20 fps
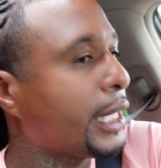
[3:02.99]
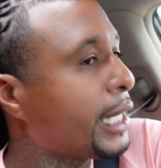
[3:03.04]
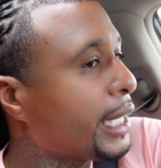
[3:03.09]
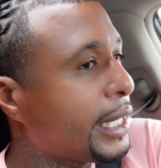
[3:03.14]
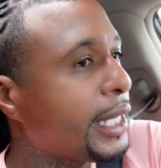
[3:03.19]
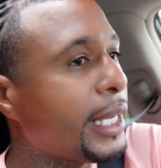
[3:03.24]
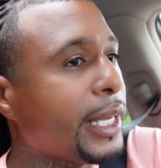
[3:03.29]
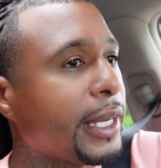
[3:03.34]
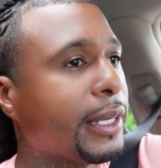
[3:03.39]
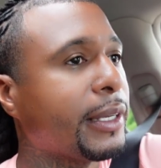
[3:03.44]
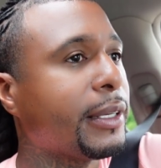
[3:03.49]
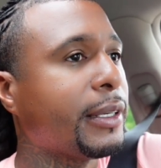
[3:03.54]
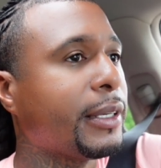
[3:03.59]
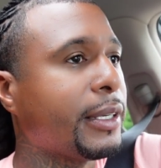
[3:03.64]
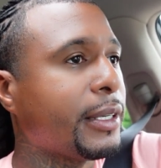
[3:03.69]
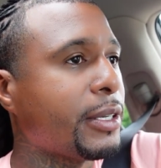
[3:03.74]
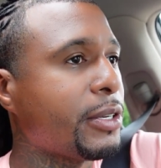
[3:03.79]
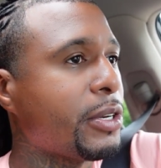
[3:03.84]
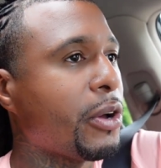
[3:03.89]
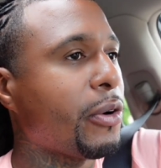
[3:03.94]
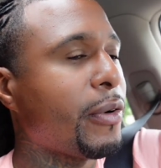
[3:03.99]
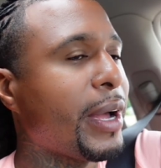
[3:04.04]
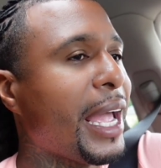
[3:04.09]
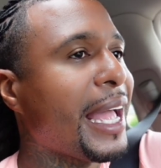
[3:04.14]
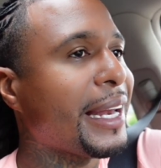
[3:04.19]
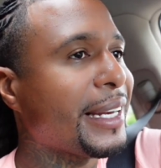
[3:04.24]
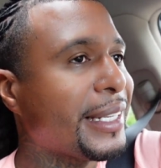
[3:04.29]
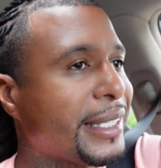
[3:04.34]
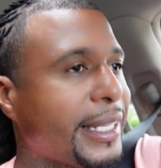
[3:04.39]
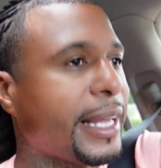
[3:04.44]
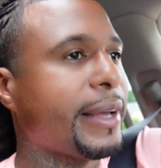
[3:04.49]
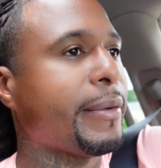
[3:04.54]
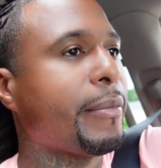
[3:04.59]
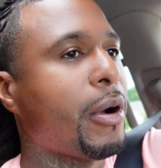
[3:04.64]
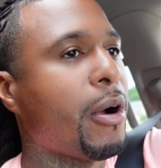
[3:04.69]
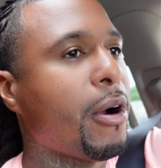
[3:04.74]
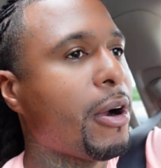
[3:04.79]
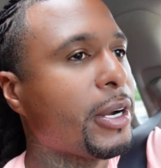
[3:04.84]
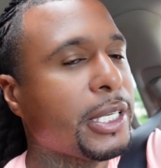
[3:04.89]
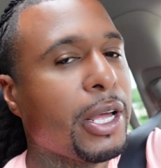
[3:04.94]
It did, you know, it had the
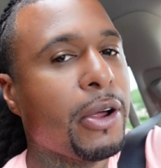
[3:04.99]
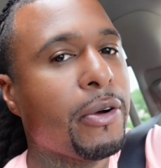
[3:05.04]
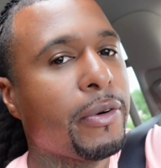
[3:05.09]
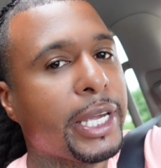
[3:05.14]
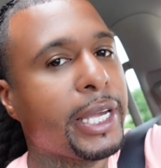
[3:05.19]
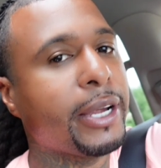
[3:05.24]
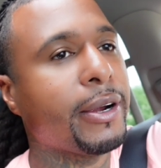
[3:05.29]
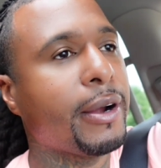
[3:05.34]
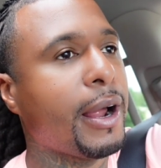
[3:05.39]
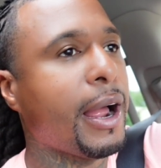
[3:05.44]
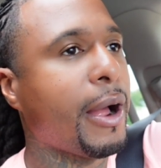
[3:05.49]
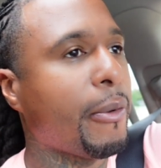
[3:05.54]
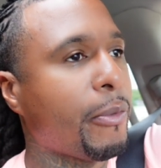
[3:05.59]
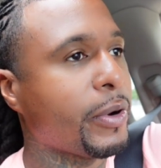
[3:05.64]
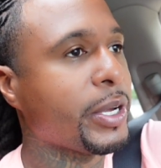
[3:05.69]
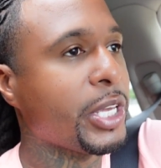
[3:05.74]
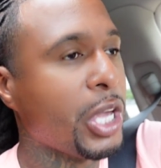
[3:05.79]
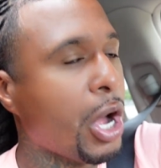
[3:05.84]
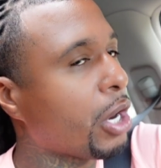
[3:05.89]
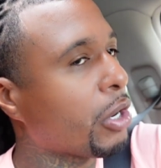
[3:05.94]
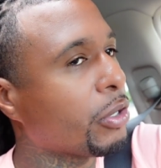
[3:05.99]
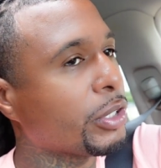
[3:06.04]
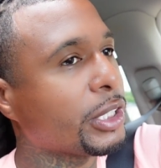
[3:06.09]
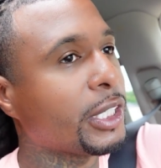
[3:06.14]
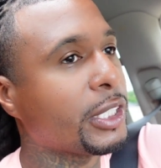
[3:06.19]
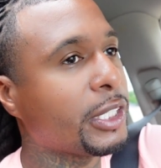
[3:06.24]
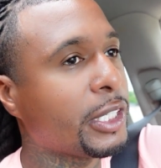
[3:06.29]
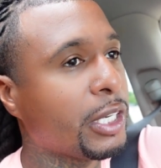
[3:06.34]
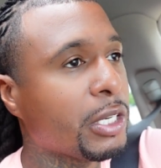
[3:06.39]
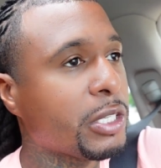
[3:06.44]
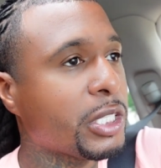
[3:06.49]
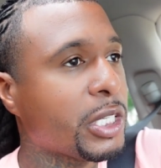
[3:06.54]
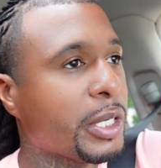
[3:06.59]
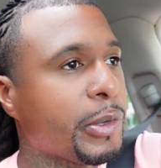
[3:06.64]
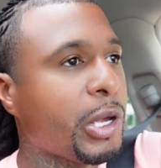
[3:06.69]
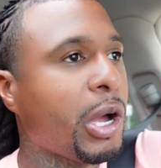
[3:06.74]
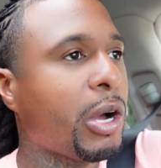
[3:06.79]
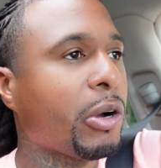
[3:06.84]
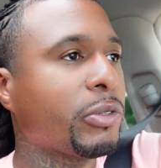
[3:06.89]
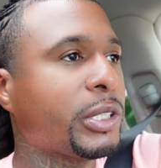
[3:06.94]
step bars. I don't care, when y'all go to the
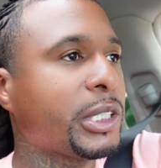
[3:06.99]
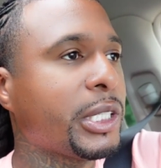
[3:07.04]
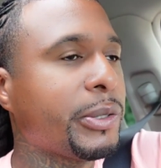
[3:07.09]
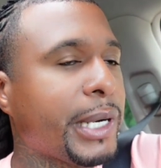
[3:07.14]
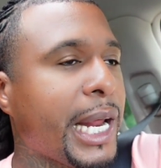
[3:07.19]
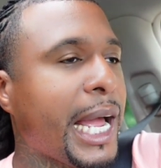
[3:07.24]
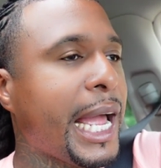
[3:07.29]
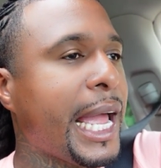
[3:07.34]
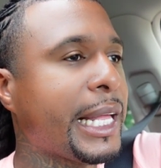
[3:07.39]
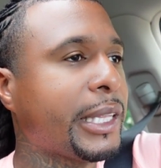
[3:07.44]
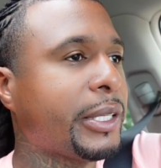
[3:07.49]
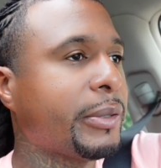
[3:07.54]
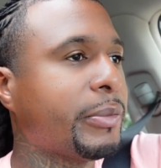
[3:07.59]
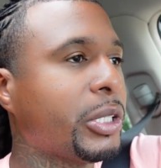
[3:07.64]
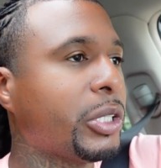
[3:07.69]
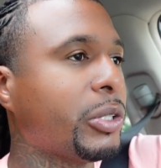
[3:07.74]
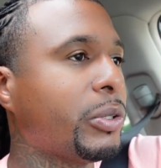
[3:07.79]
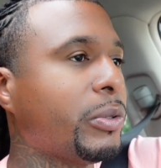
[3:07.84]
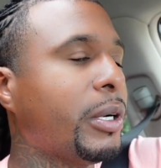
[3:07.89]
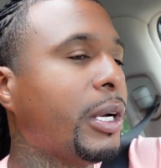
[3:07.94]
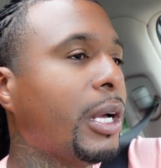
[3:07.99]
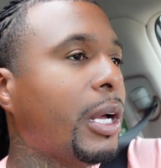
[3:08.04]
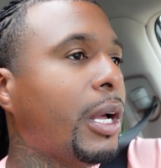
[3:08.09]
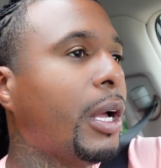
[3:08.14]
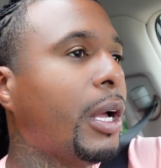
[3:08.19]
dealership, y'all gonna see what I had them do.